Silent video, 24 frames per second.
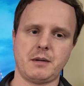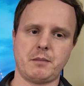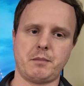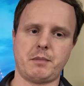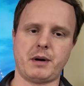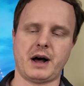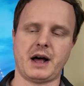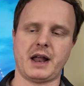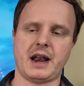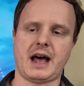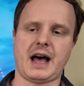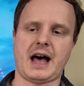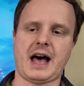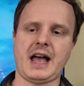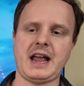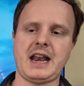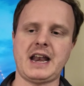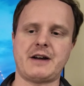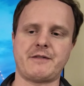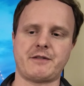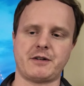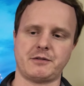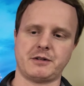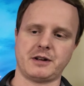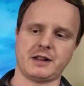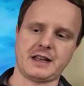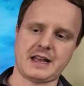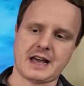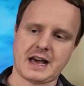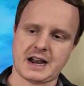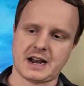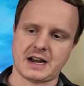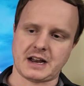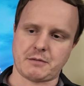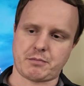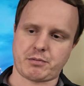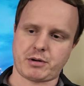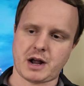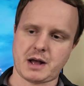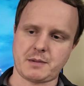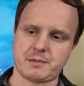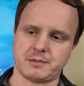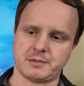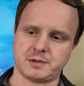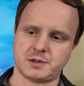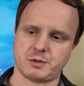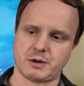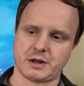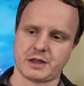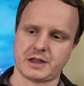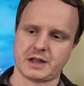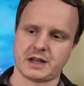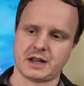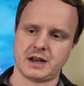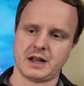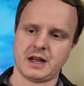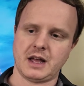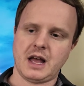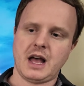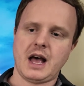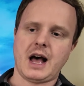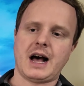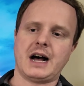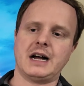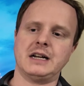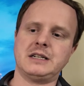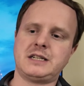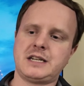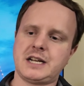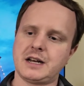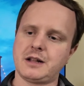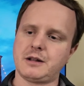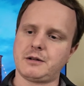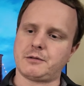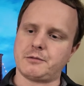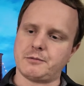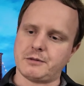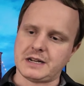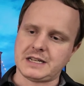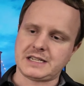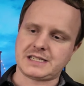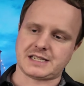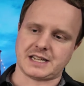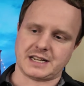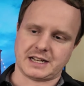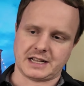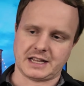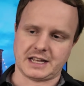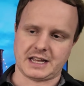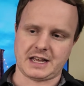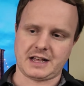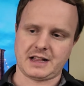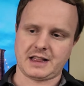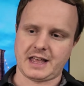But I never really had any problems with it until recently.